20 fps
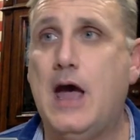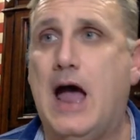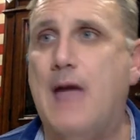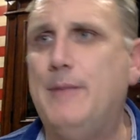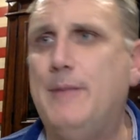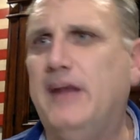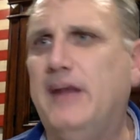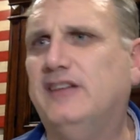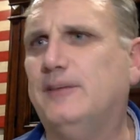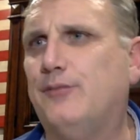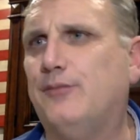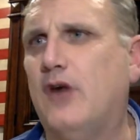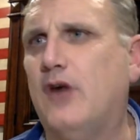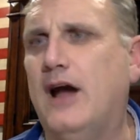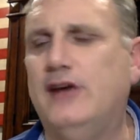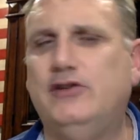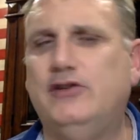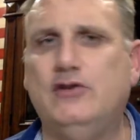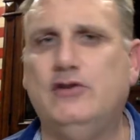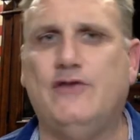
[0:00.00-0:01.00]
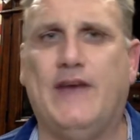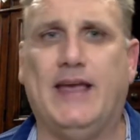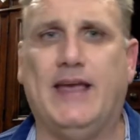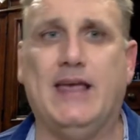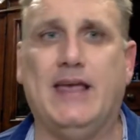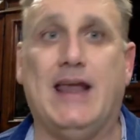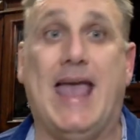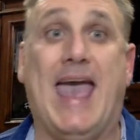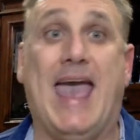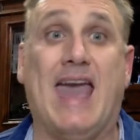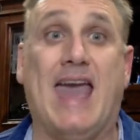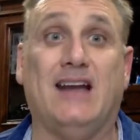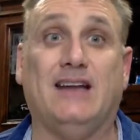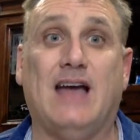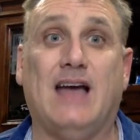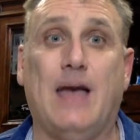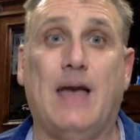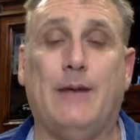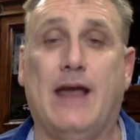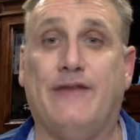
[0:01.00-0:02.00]
I may surprise you if I get ahead of
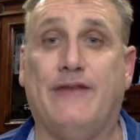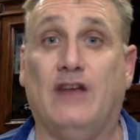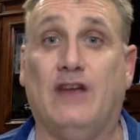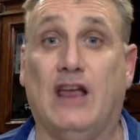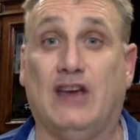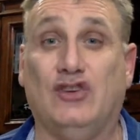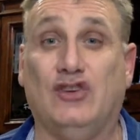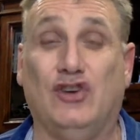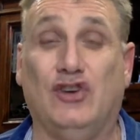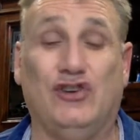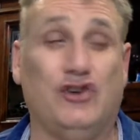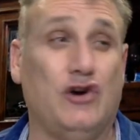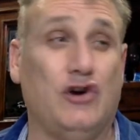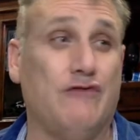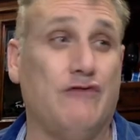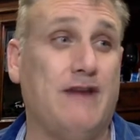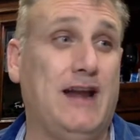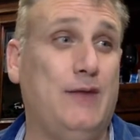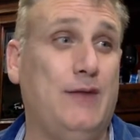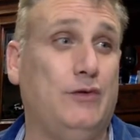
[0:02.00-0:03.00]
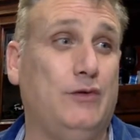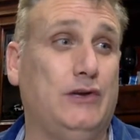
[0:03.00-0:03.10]
time and I have an actually show ready.